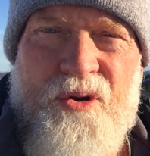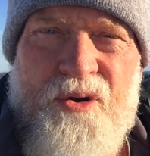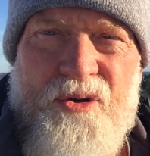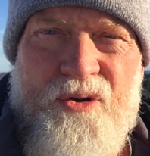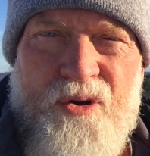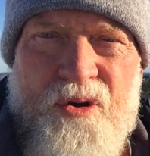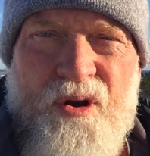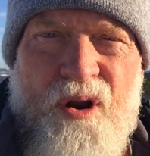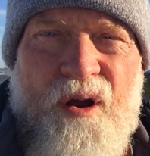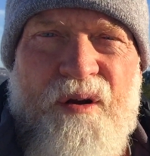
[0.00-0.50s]

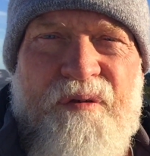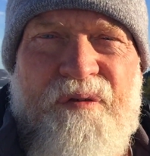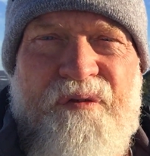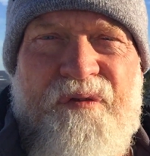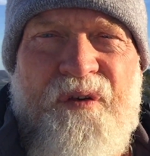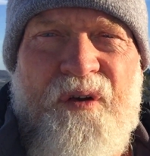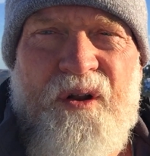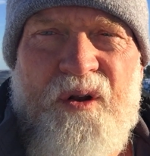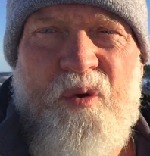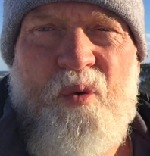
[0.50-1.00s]
You know
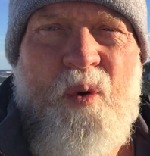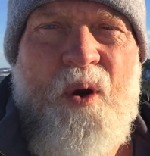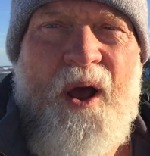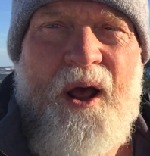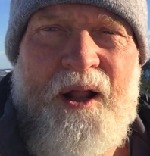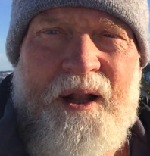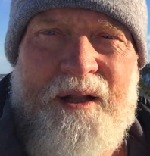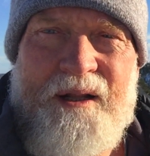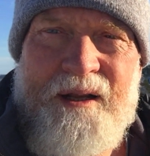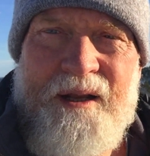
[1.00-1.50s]
full
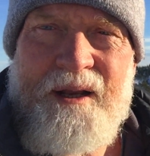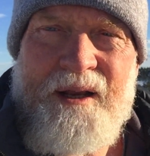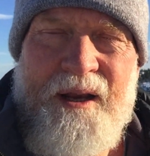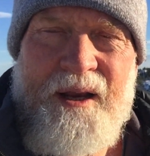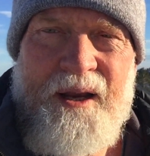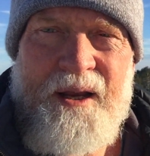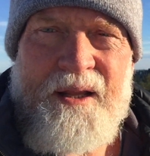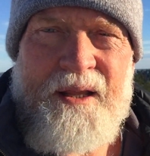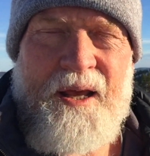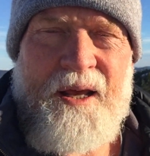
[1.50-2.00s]
well
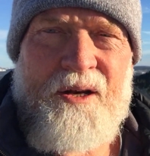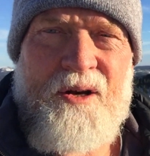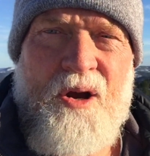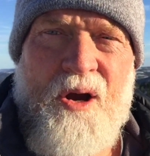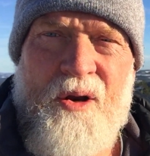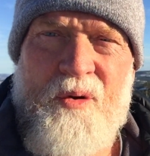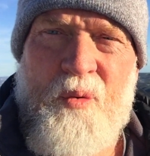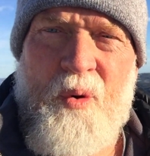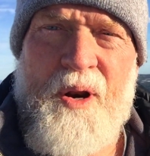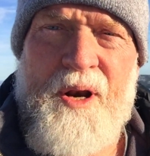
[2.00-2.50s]
that
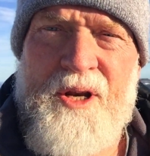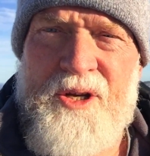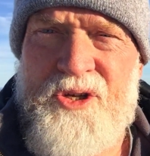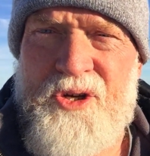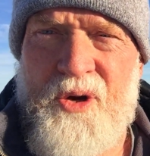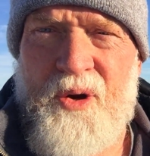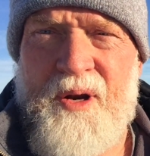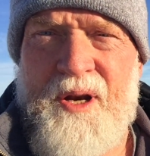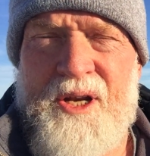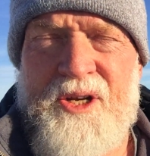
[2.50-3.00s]
God
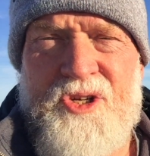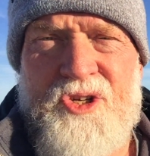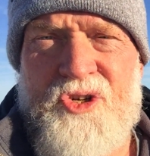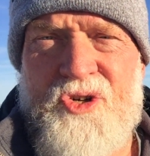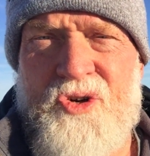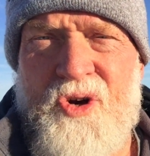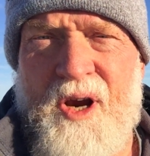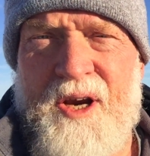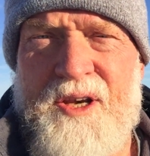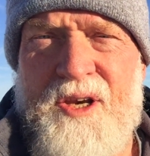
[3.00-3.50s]
wanted you and
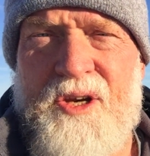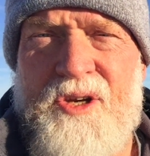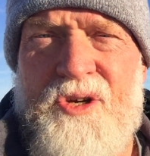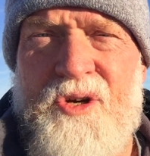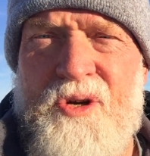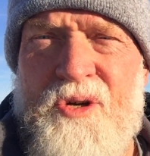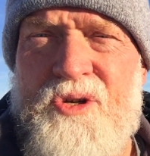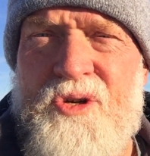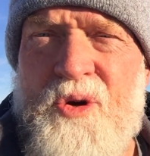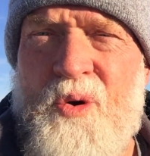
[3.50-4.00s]
instructed
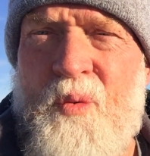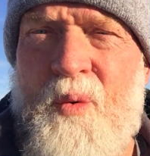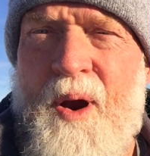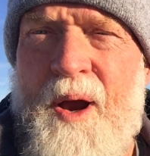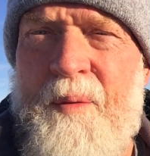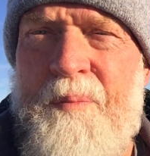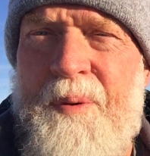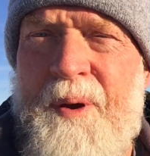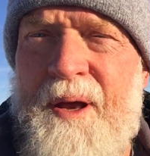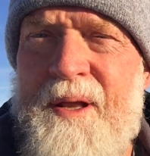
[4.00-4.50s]
you to wipe